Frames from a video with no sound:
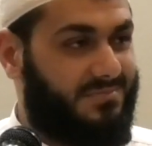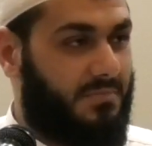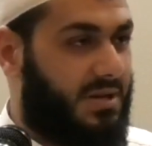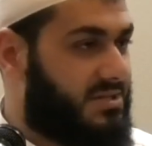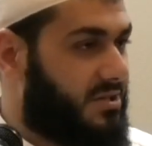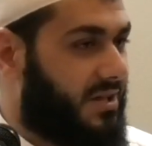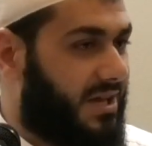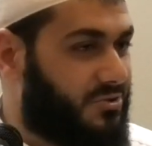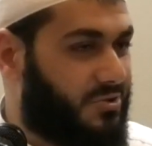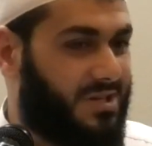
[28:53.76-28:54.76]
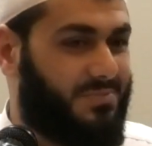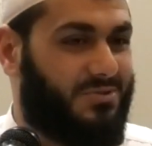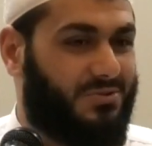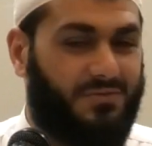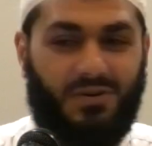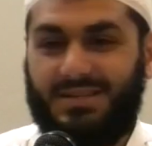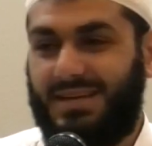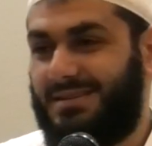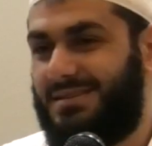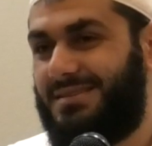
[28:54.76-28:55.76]
Man, it's on the $100 bill, divide
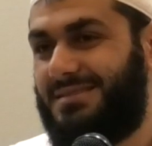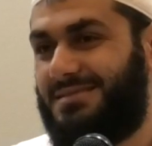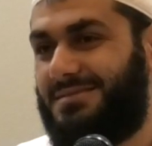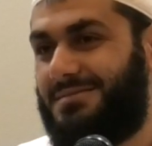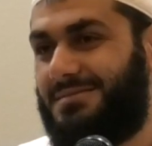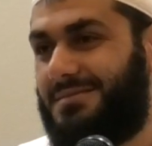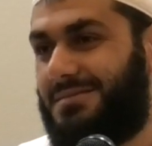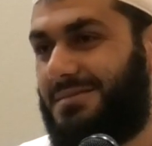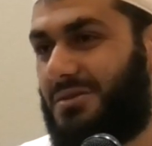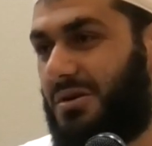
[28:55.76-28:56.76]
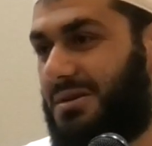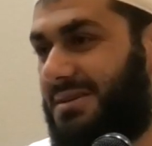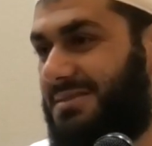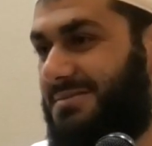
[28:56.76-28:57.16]
and conquer.